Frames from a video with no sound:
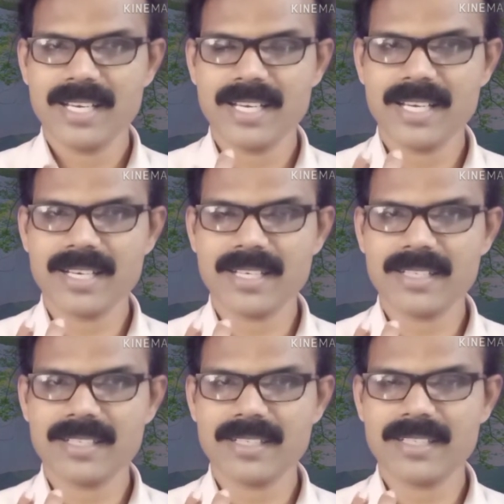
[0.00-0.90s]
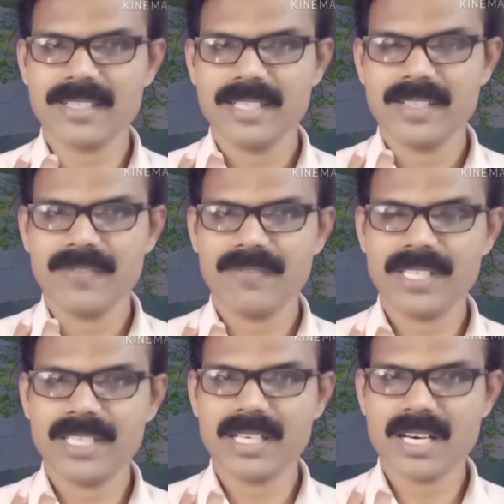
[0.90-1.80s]
And
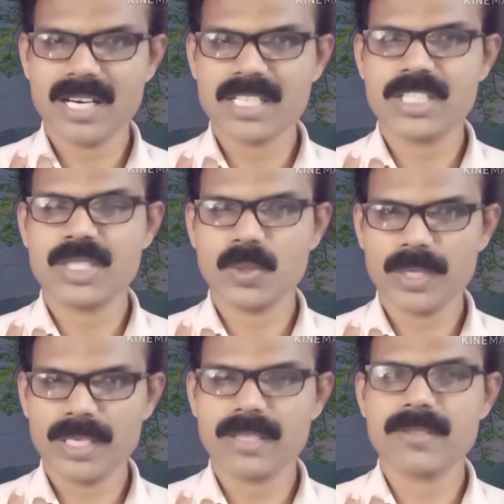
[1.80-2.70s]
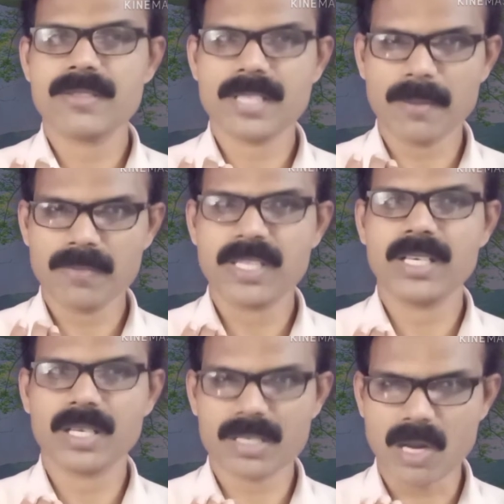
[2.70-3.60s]
we are doing
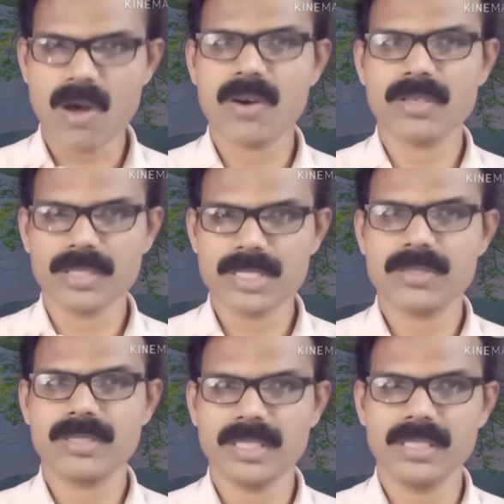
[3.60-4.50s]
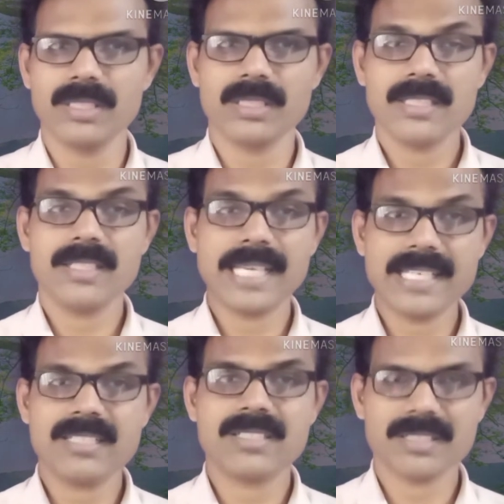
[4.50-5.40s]
something wrong to the
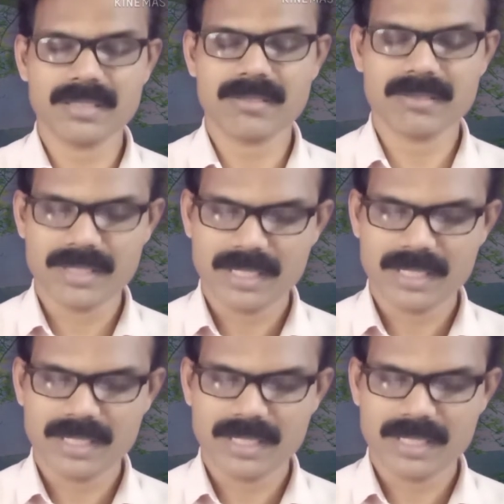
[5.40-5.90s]
nature,